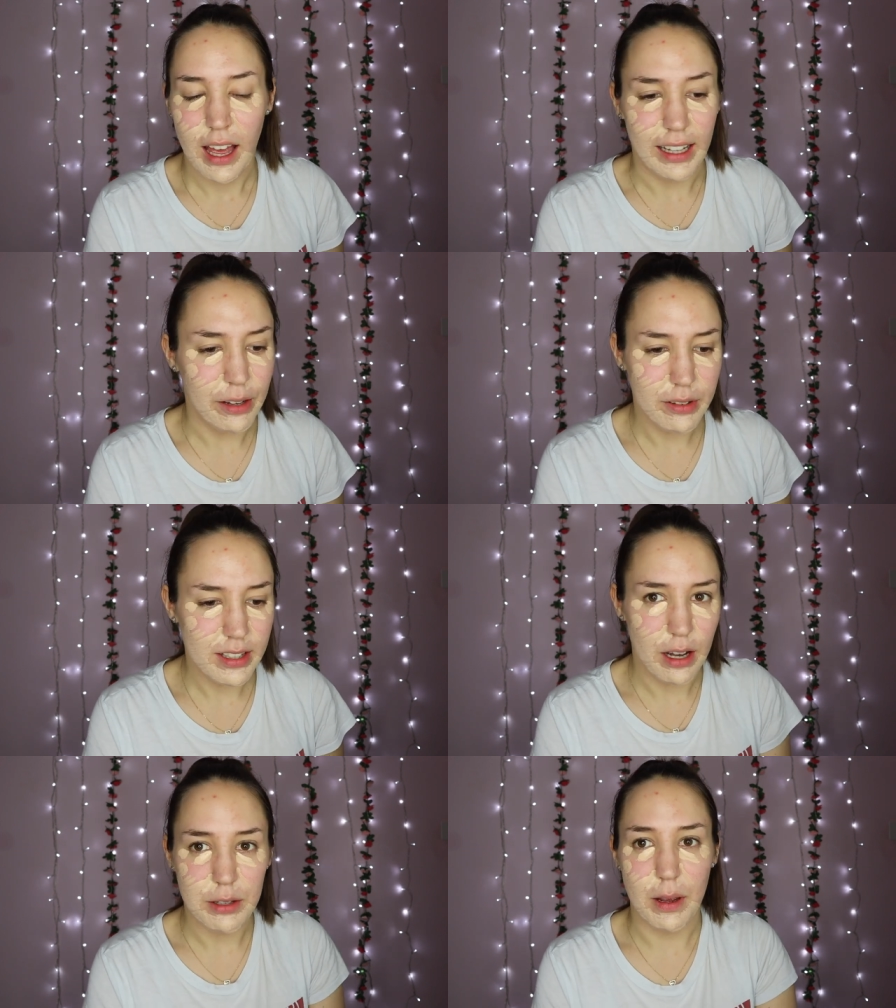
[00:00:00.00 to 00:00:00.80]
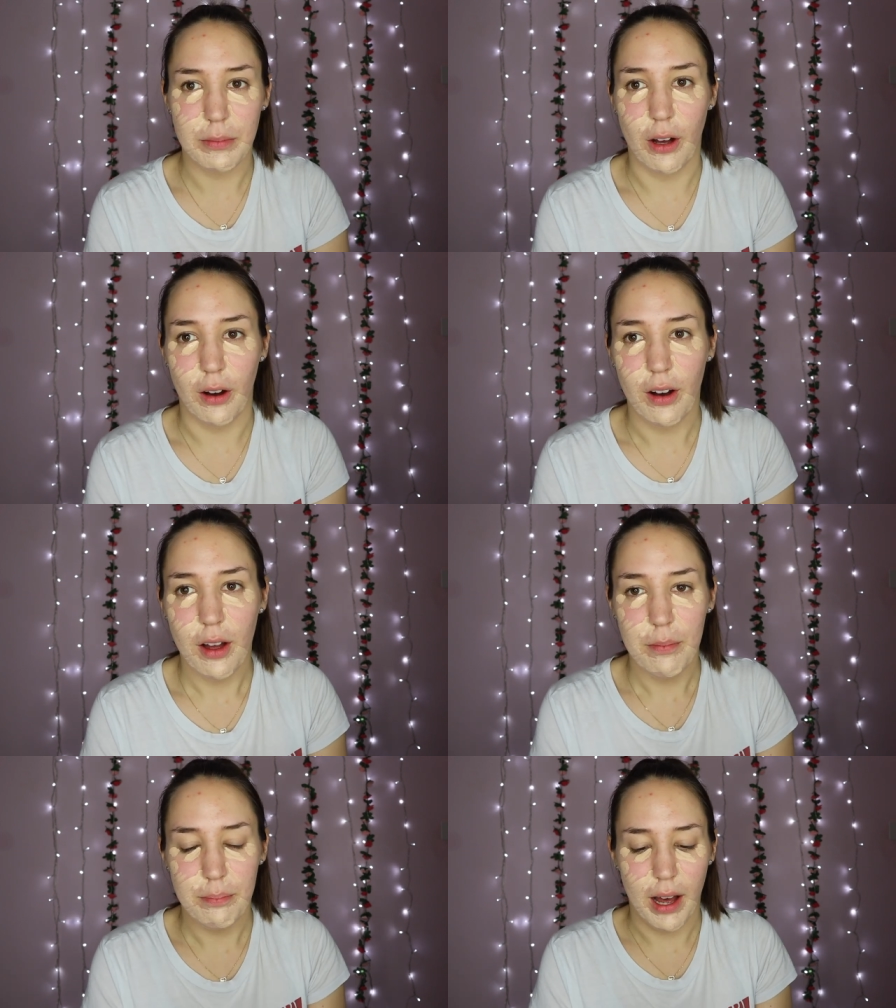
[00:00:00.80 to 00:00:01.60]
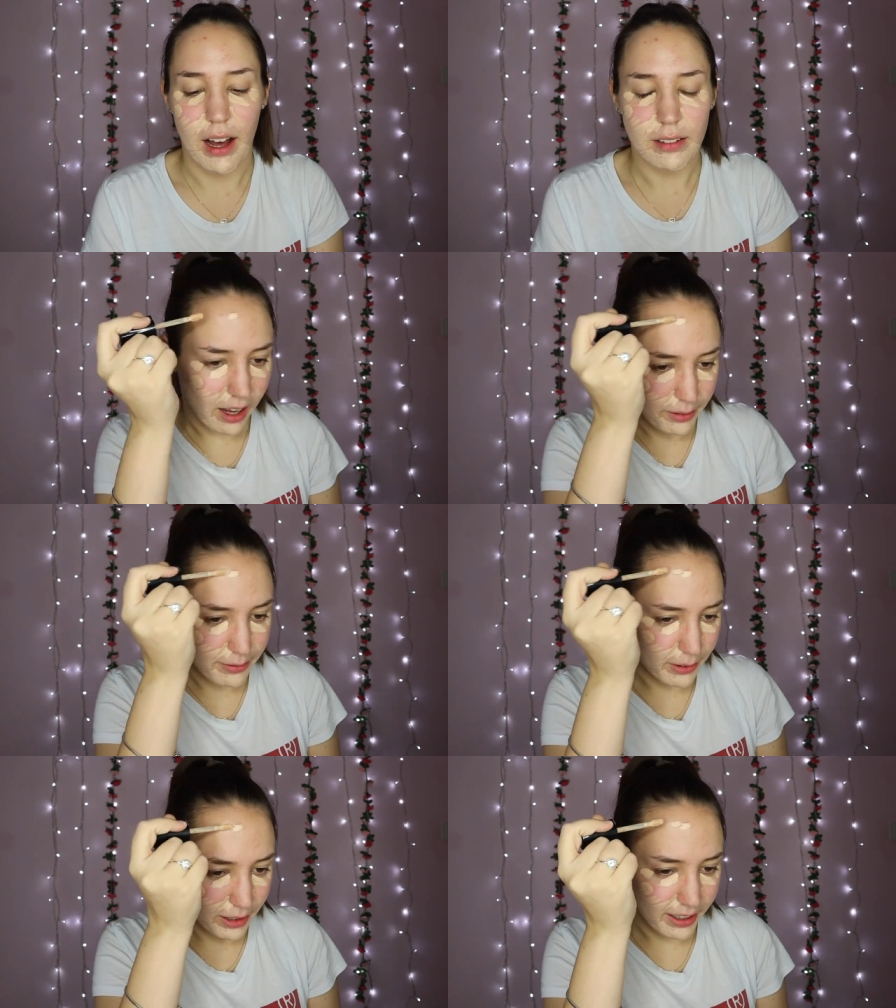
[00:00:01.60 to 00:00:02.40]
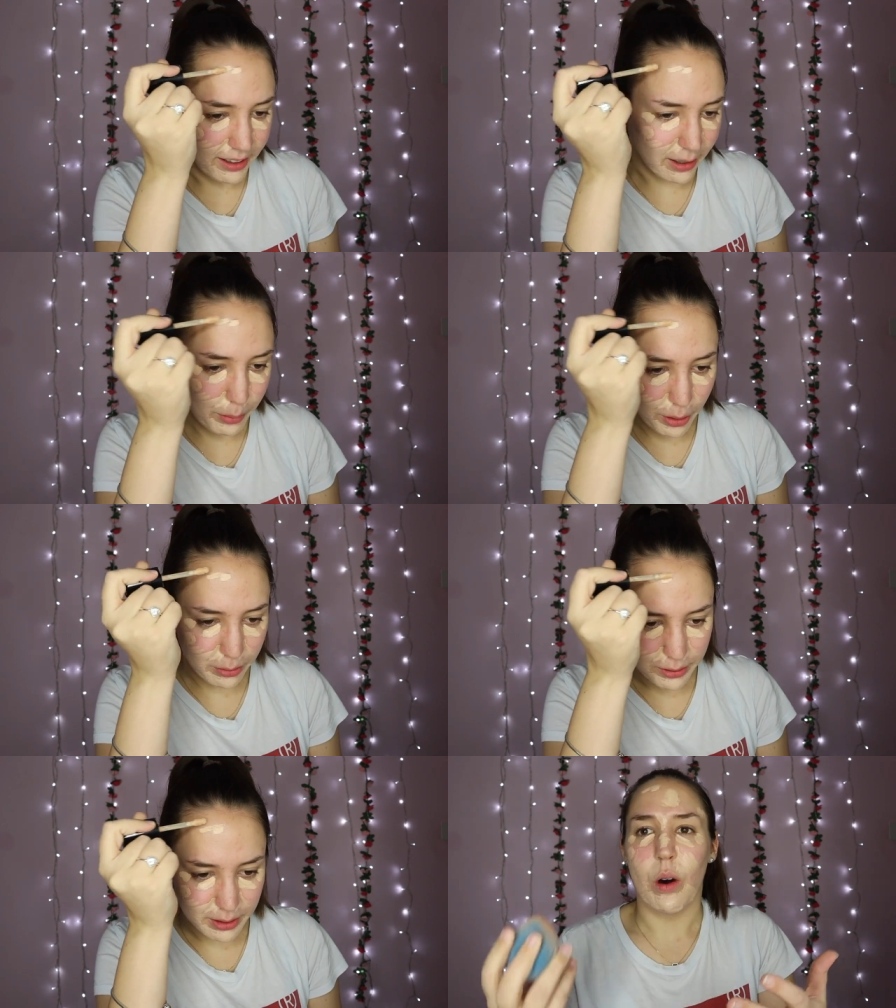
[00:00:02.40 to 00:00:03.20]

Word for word: And everyone tells me I'm not, but I feel like I'm old.